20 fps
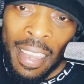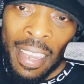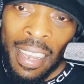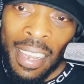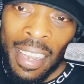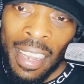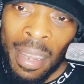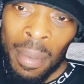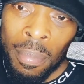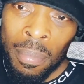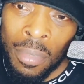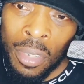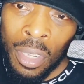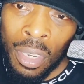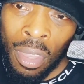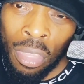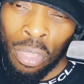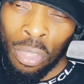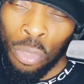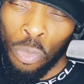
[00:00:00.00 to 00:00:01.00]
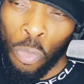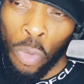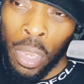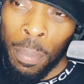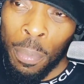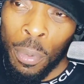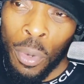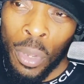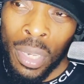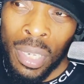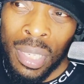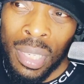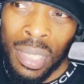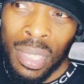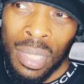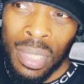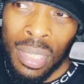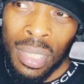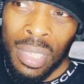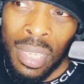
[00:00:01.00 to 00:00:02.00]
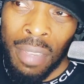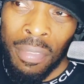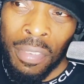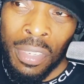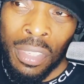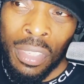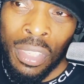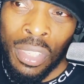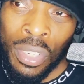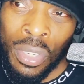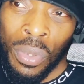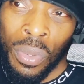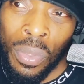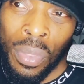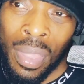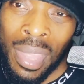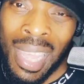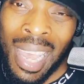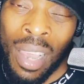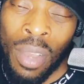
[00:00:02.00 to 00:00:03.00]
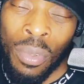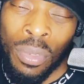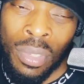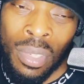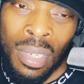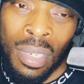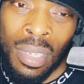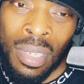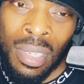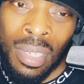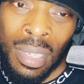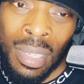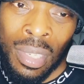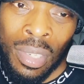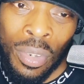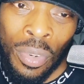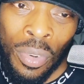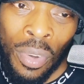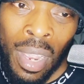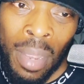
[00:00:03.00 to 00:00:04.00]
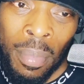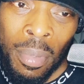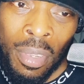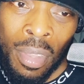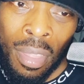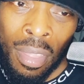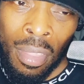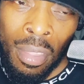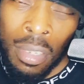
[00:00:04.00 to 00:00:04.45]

Got 3.72 thousand subscribers.